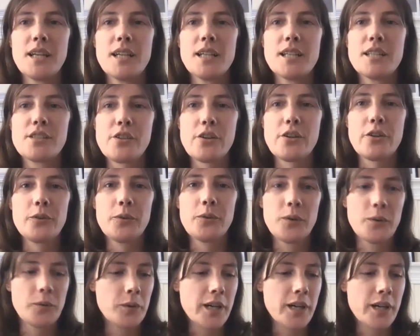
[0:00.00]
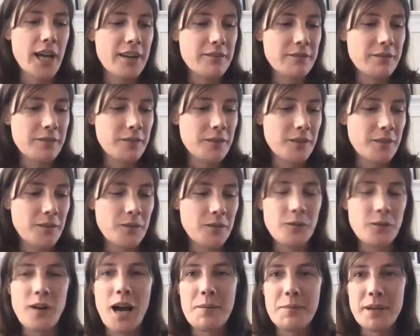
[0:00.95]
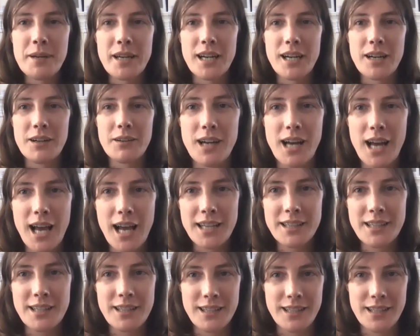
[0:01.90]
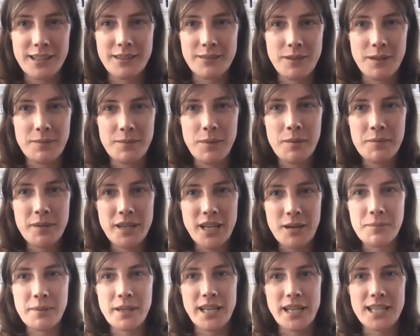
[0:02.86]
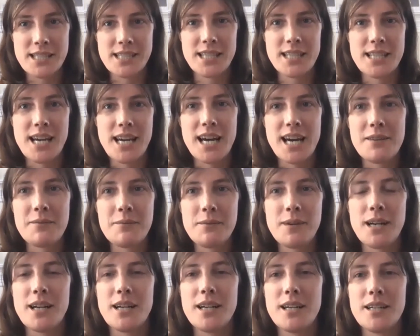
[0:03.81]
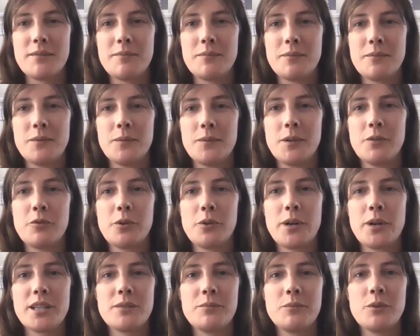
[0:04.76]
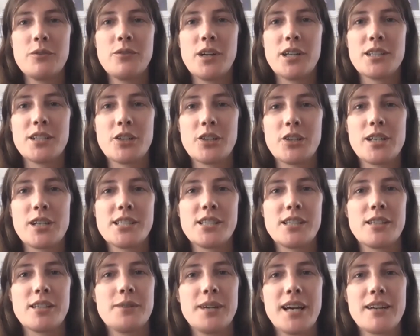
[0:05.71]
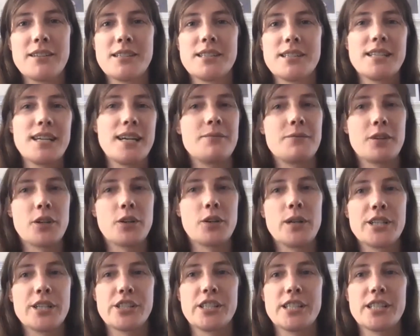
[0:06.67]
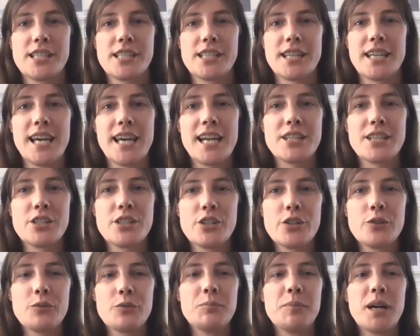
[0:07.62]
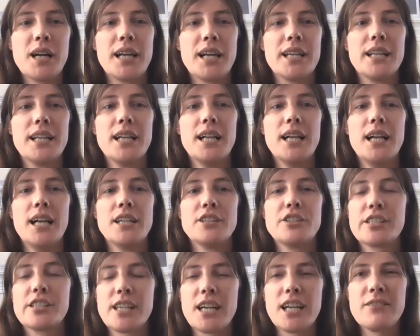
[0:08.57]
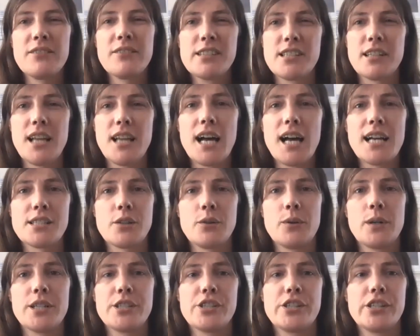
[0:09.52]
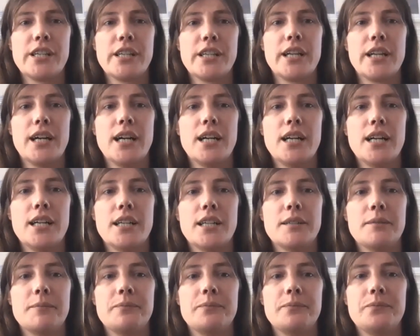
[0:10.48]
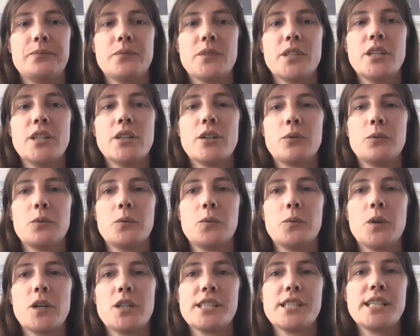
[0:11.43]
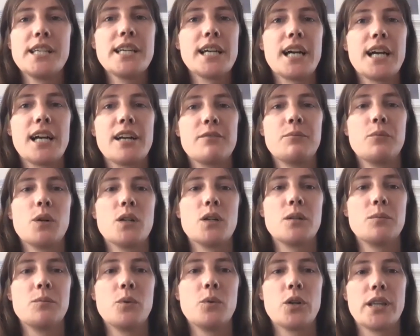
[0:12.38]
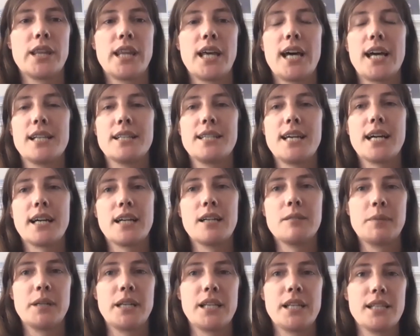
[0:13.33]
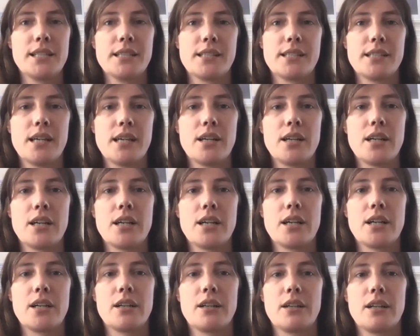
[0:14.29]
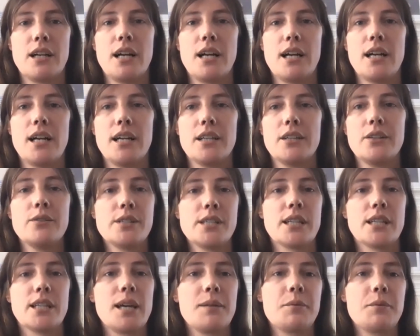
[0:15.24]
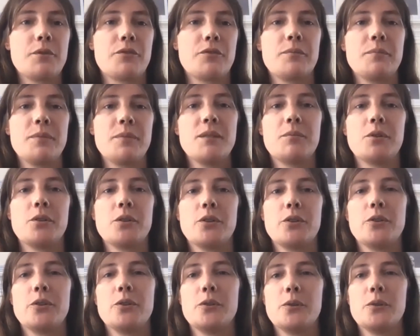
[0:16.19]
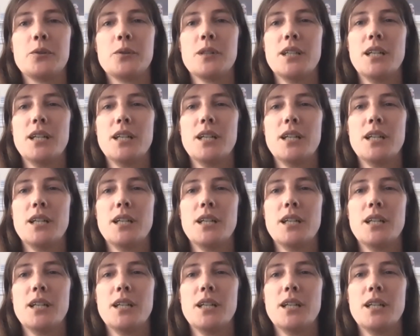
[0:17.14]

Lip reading: So we're kind of wrapping and bumping up against the time before we have to move on to Chris, so that we have some time for questions at the end too. But just kind of as a last question, we're seeing kind of more and more that tech companies are using labor from people who